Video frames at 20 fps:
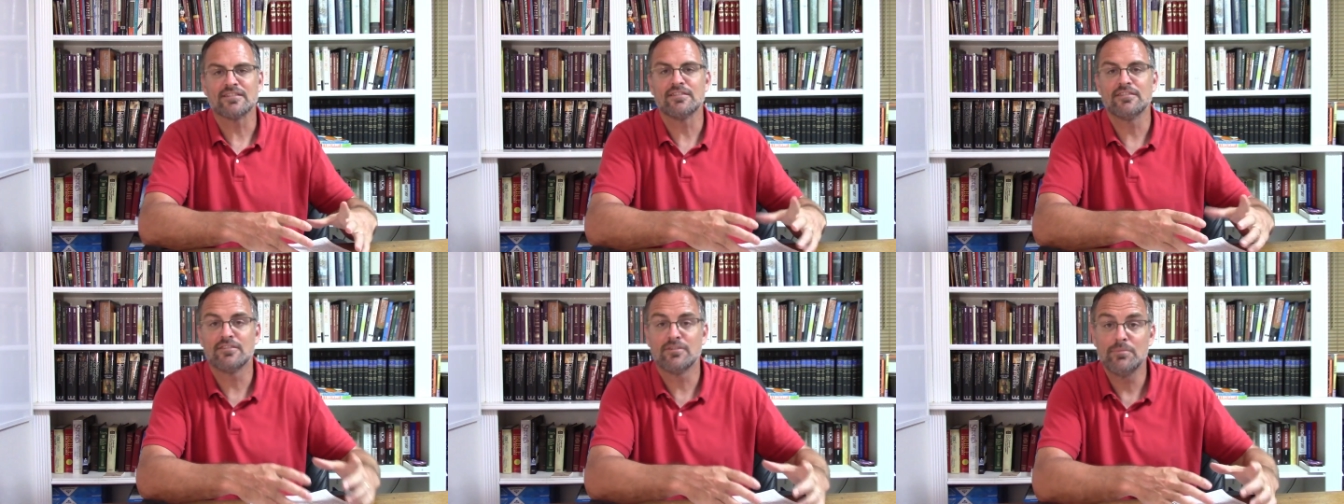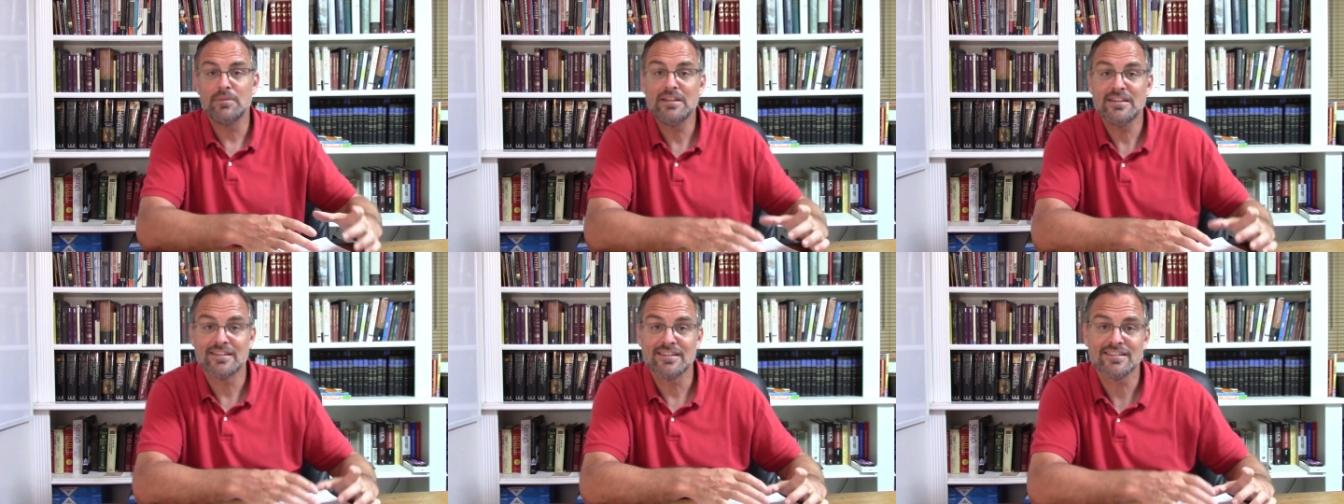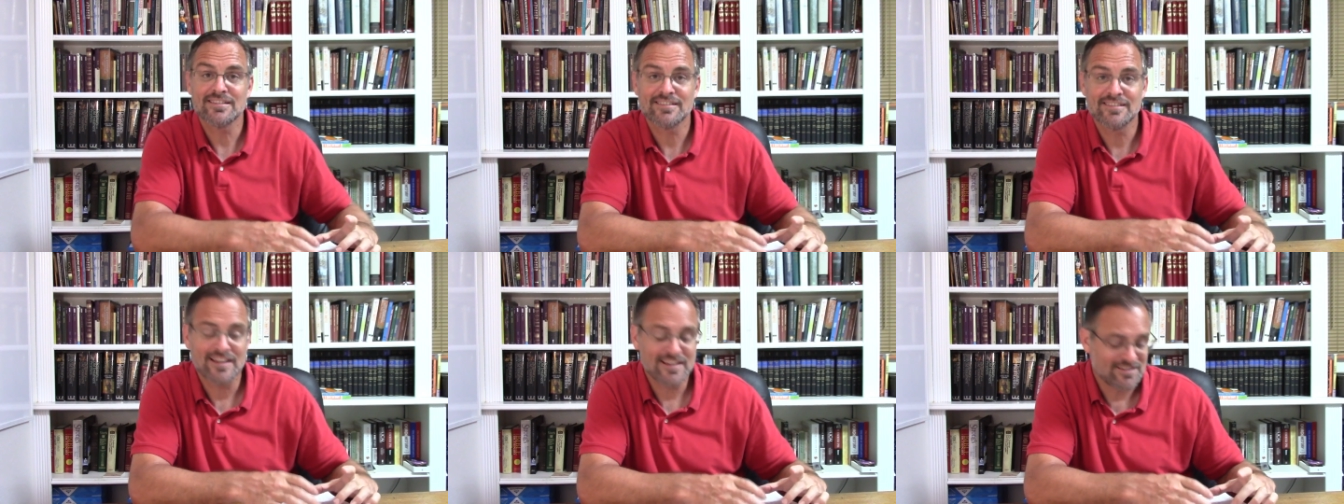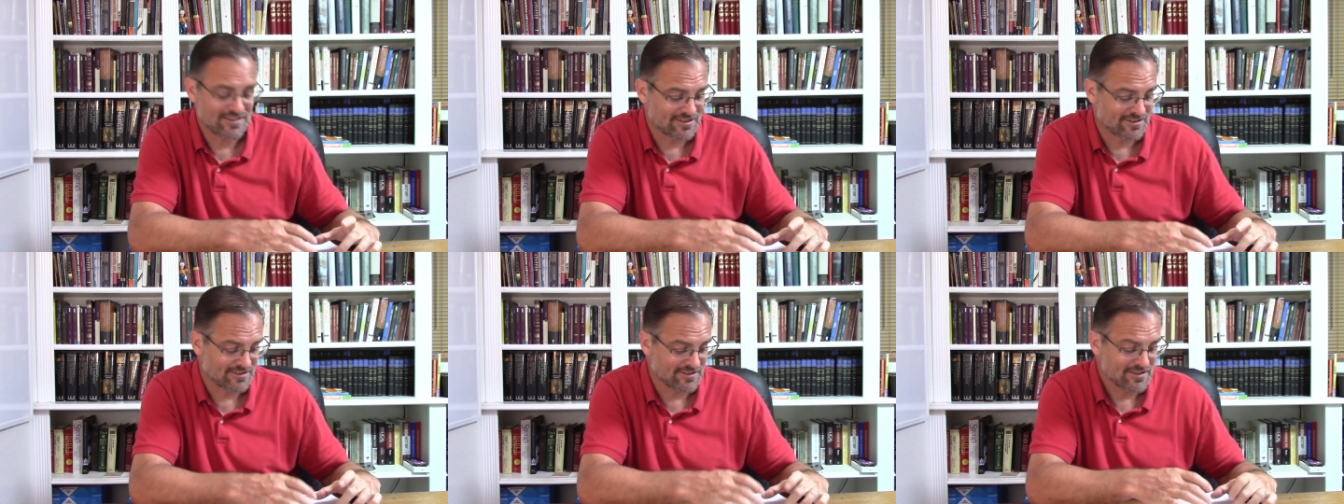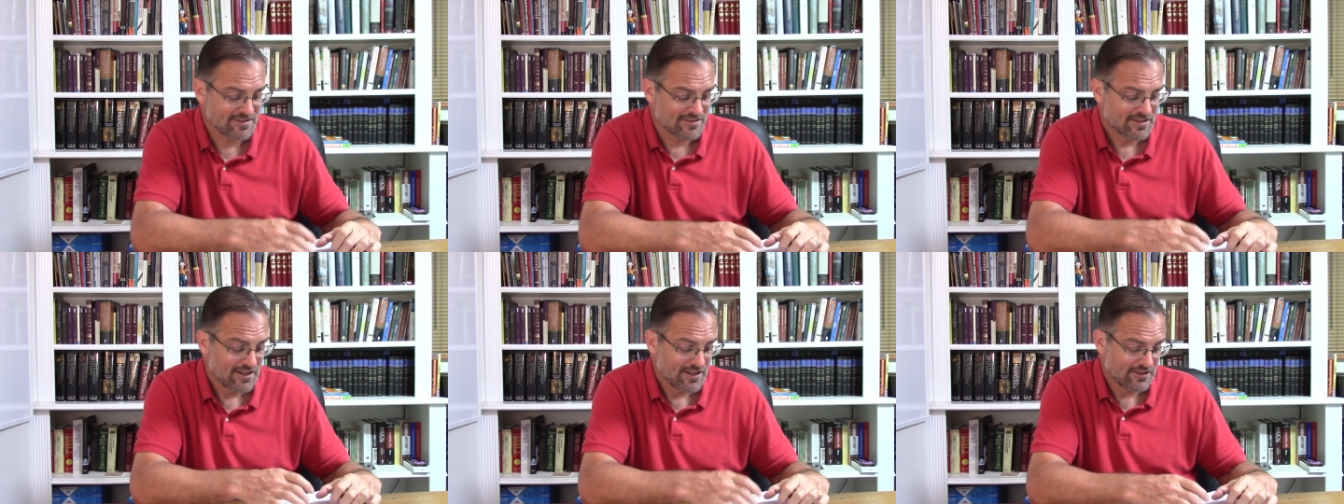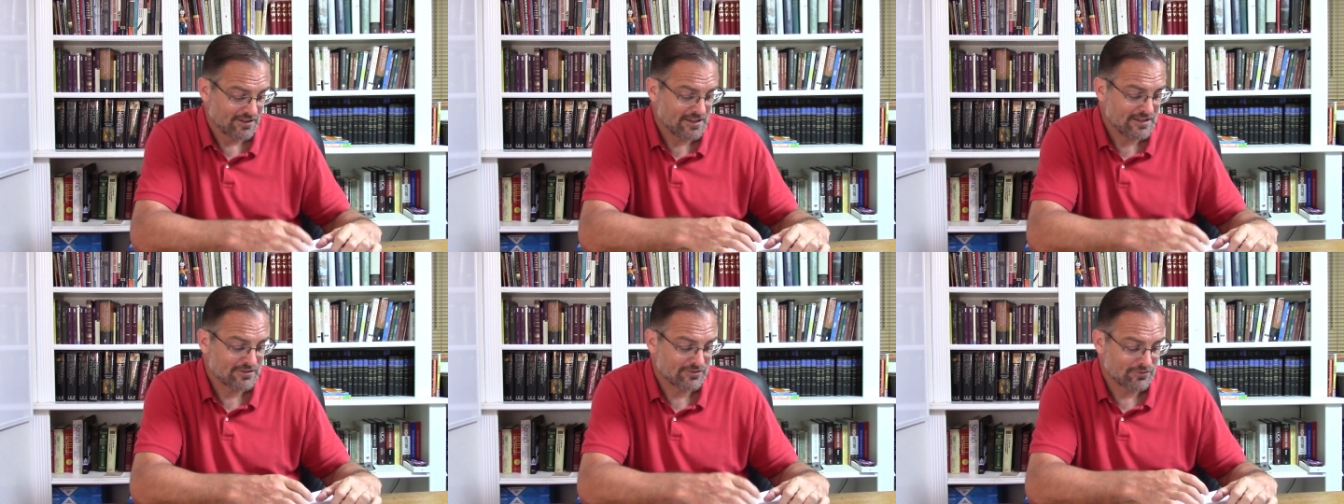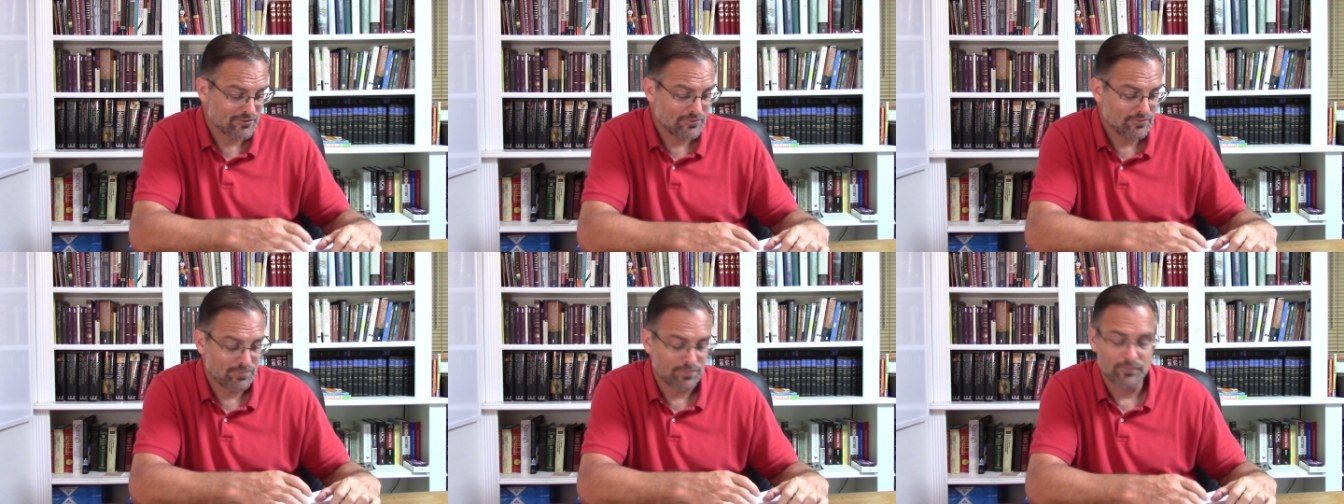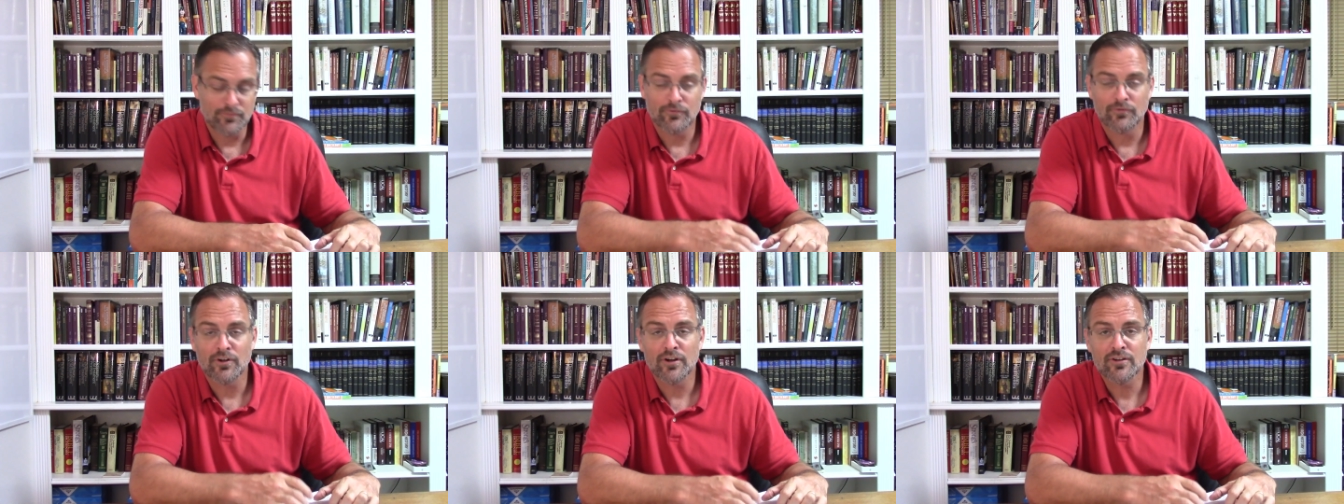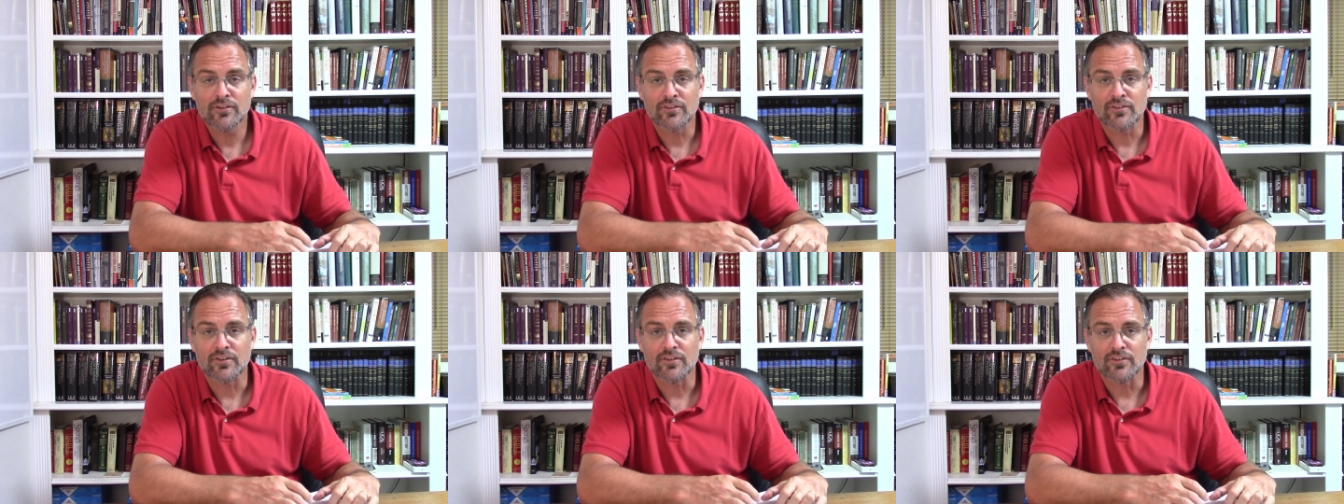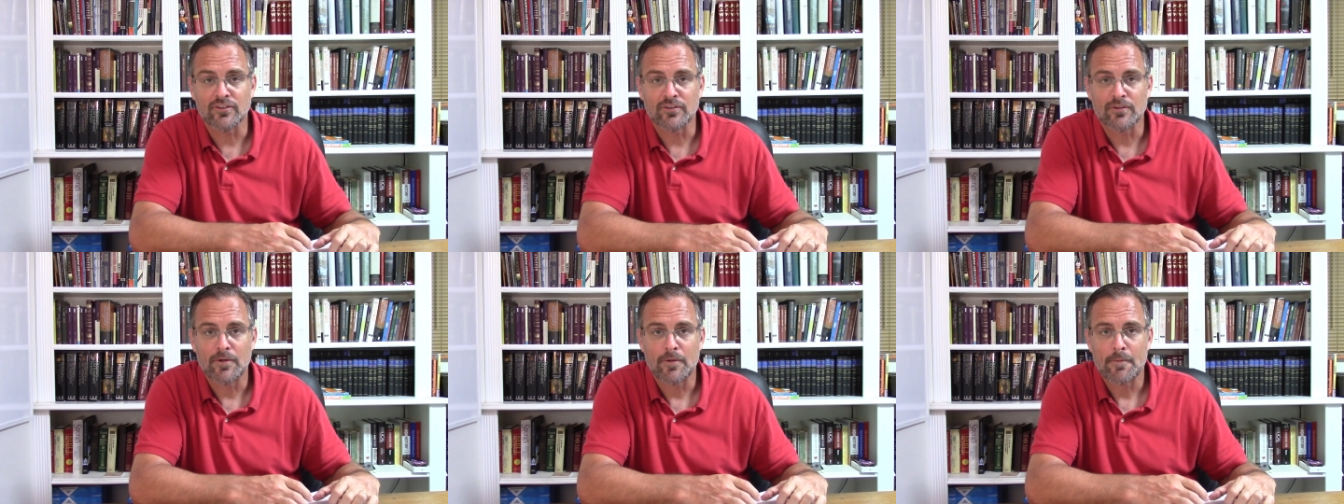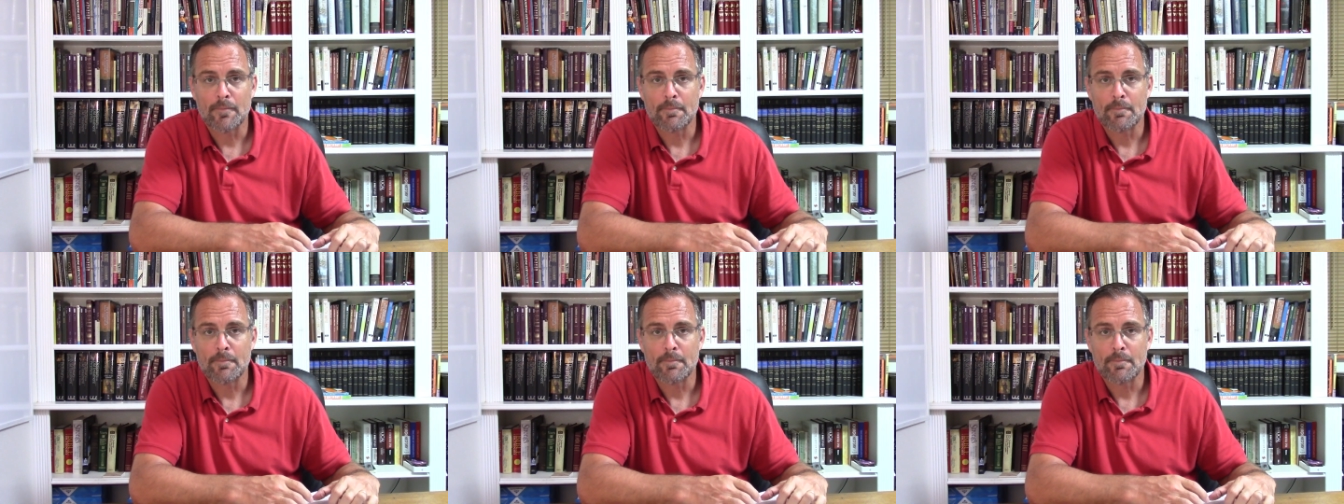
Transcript: and to me this sentence, these two verses,